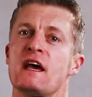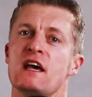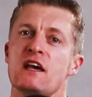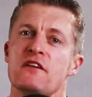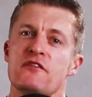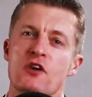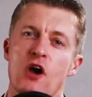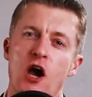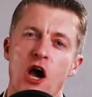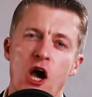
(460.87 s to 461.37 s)

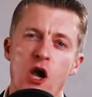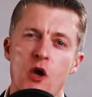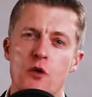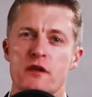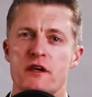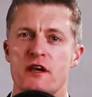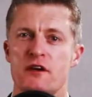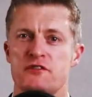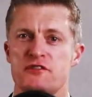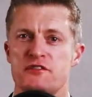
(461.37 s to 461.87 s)
If you're
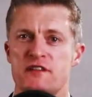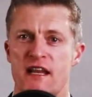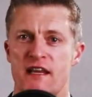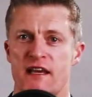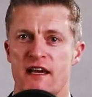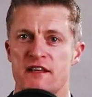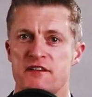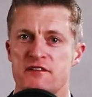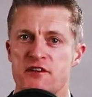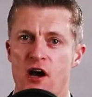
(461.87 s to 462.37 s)
only going to
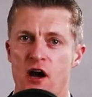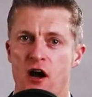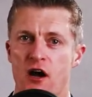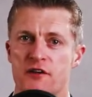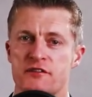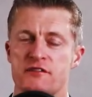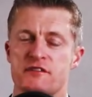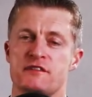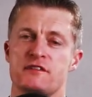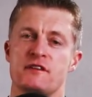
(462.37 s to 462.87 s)
delegate
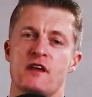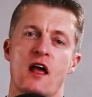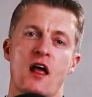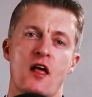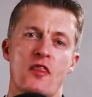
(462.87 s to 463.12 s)
tasks,